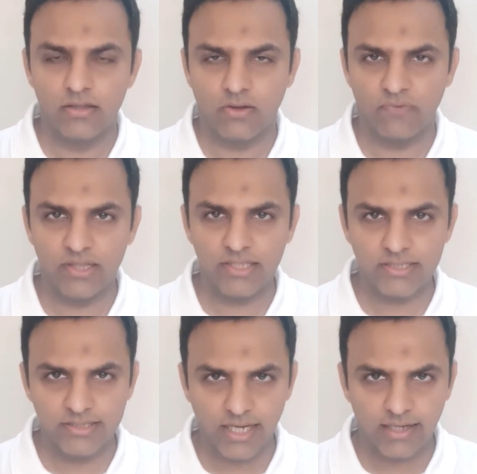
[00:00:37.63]
Now when
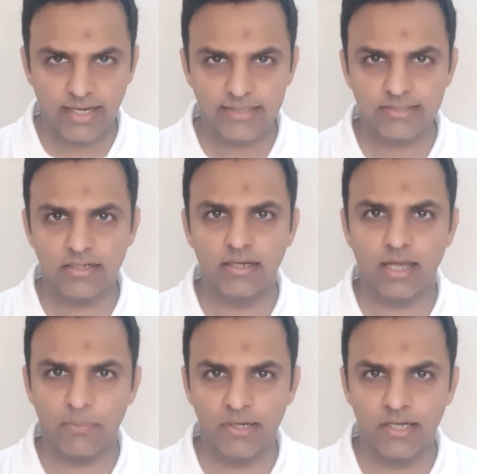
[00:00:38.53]
this gel gets
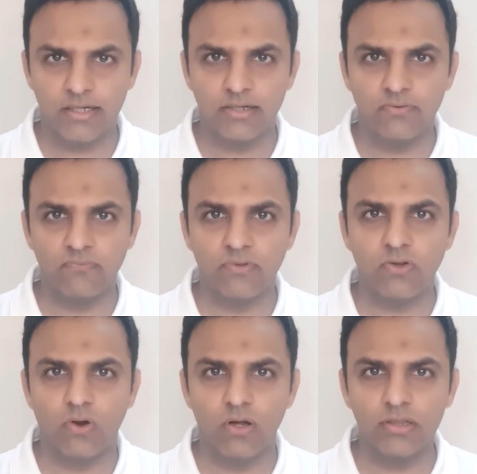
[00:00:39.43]
contaminated, we
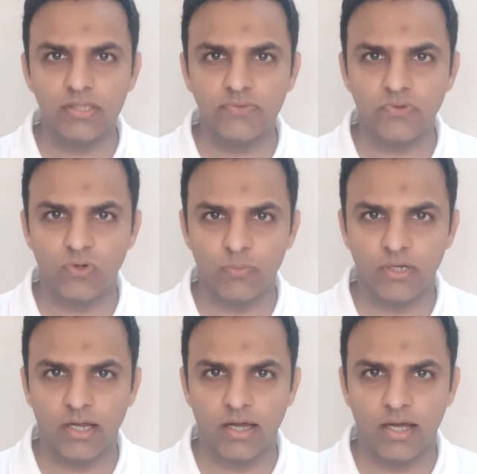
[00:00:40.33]
call this
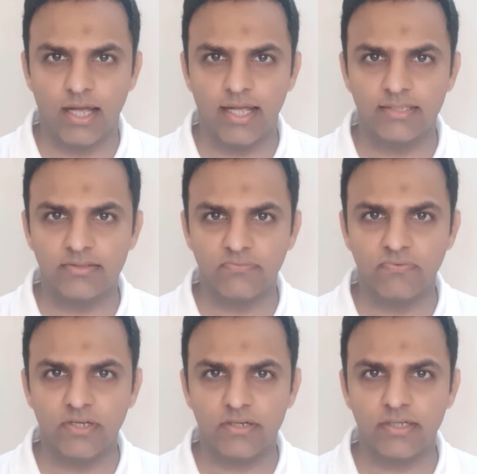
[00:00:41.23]
phenomena as
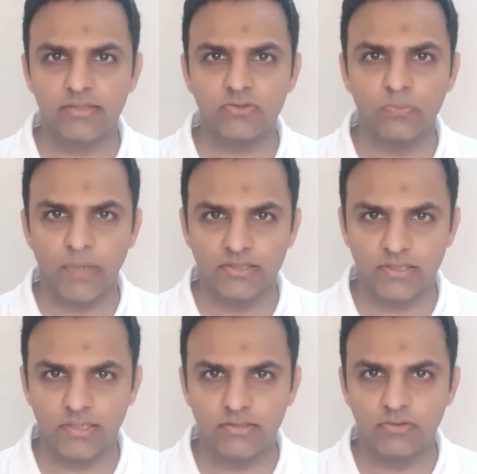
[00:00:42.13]
vitreous
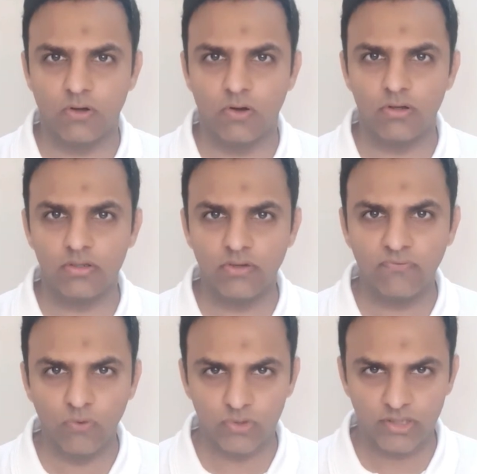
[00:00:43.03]
opacities or the
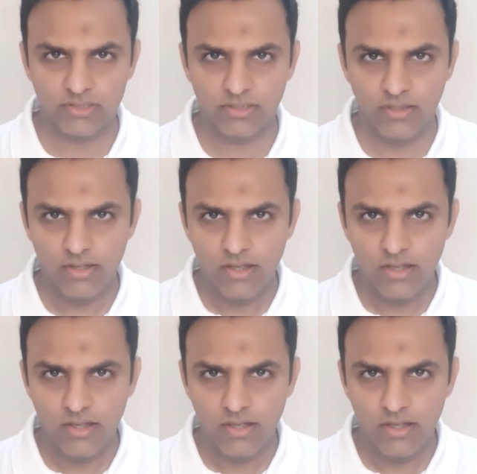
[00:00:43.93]
floaters.